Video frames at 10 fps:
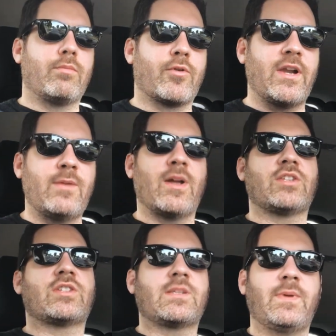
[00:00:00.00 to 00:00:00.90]
pretty
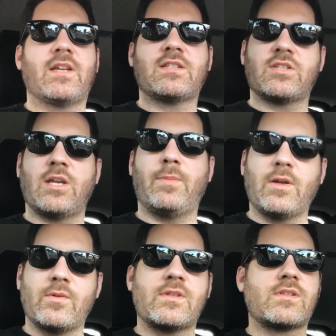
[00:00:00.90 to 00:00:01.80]
much just because the
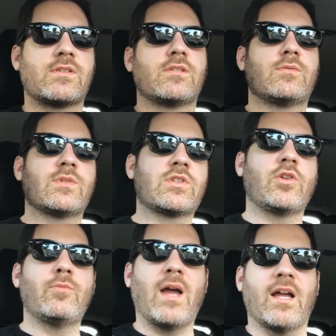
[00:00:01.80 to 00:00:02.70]
shipping was
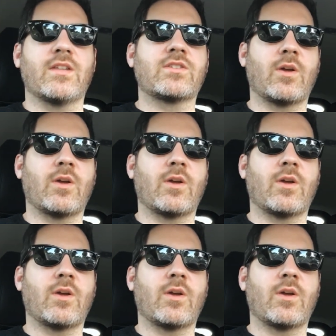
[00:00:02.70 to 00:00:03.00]
too much,